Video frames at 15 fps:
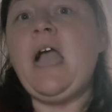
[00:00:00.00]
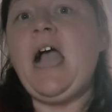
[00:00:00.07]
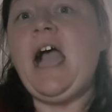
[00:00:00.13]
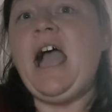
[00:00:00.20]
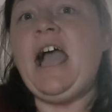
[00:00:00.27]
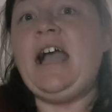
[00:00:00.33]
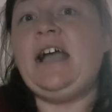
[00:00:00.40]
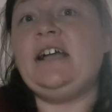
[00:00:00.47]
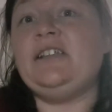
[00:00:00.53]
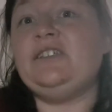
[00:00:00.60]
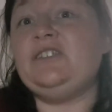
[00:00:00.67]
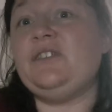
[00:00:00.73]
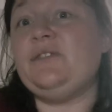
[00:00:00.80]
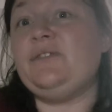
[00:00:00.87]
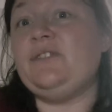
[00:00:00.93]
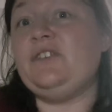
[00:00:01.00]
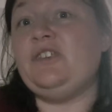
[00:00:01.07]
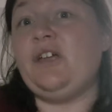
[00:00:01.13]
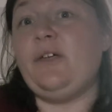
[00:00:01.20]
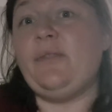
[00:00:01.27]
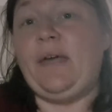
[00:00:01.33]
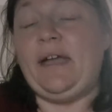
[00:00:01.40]
And,
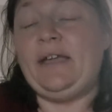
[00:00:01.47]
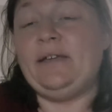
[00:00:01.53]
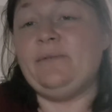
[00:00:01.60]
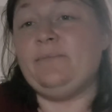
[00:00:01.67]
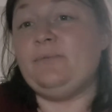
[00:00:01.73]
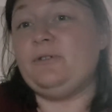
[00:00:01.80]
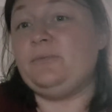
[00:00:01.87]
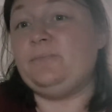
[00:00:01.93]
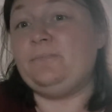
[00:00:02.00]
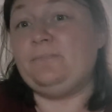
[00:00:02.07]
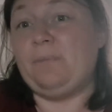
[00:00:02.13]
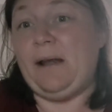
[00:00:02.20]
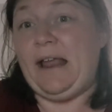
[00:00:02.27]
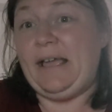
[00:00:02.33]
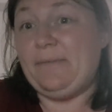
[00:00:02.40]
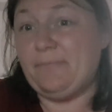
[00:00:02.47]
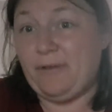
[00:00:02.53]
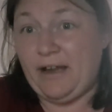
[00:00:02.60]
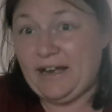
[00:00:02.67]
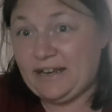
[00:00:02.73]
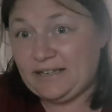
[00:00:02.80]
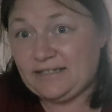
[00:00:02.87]
they would play
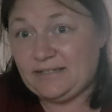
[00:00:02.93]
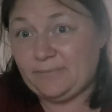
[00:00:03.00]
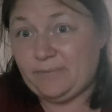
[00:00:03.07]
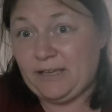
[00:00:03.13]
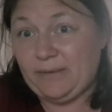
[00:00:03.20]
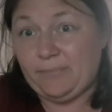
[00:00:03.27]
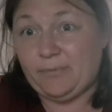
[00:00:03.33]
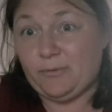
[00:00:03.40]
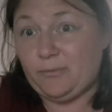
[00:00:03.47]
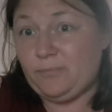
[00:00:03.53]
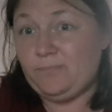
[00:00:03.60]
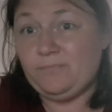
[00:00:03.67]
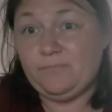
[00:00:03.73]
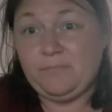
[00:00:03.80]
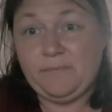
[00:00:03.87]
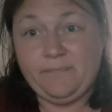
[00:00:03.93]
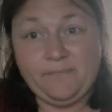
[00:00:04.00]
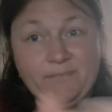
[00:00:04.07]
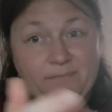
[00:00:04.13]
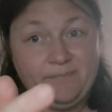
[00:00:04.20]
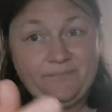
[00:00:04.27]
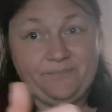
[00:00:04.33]
pranks on people
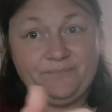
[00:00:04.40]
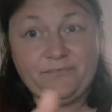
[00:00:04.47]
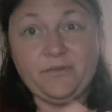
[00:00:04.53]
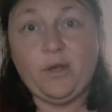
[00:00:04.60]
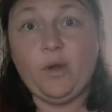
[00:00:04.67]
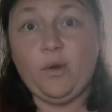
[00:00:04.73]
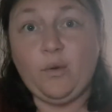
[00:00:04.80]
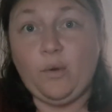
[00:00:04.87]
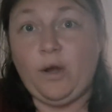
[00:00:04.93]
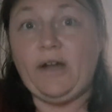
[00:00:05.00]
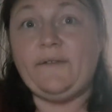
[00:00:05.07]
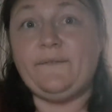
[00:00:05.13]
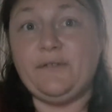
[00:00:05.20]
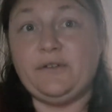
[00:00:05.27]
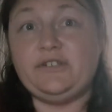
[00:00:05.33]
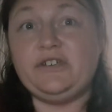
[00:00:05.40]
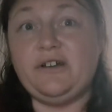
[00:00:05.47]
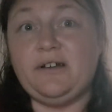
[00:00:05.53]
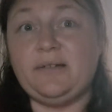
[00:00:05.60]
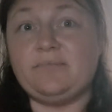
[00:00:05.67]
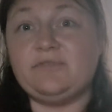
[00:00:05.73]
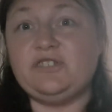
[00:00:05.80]
quite a few
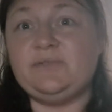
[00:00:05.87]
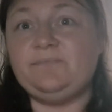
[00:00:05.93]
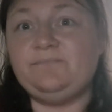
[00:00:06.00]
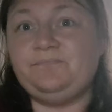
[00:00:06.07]
times.